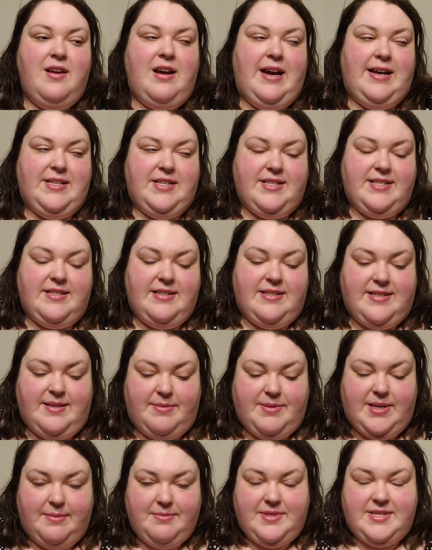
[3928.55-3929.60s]
I just
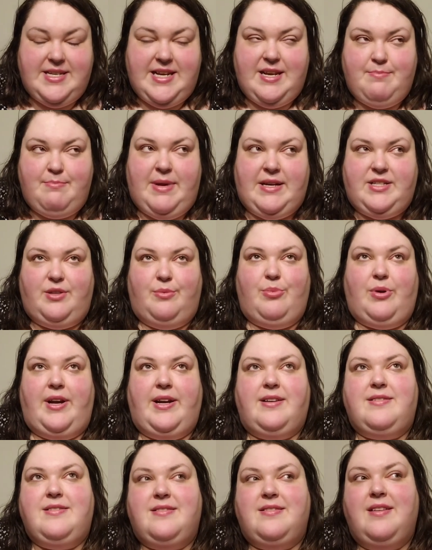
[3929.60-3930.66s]
sometimes need mental
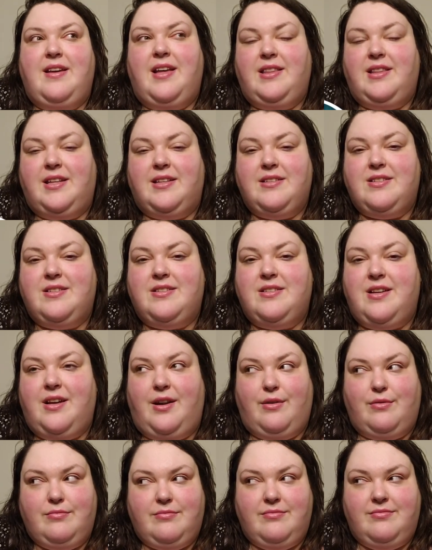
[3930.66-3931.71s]
breaks and that's, you
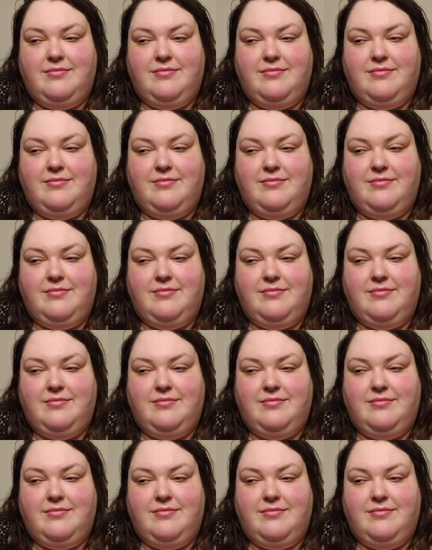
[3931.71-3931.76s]
know,